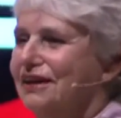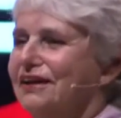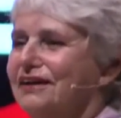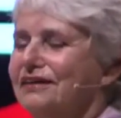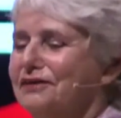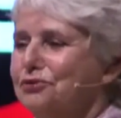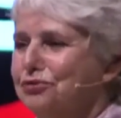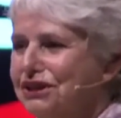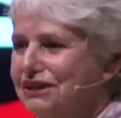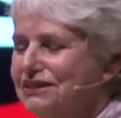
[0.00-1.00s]
uh,
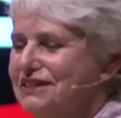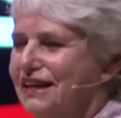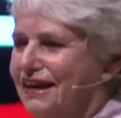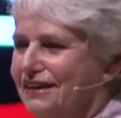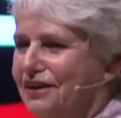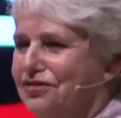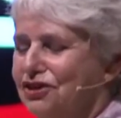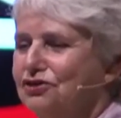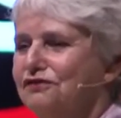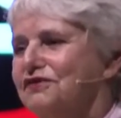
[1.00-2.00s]
read it, and I
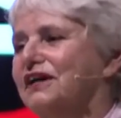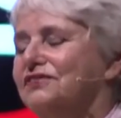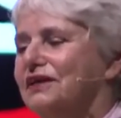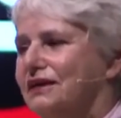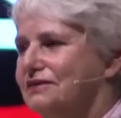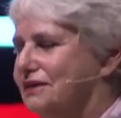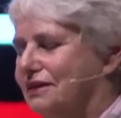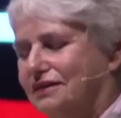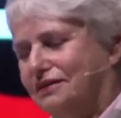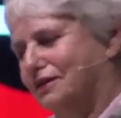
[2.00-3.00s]
think you'll find that
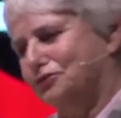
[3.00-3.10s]
uh,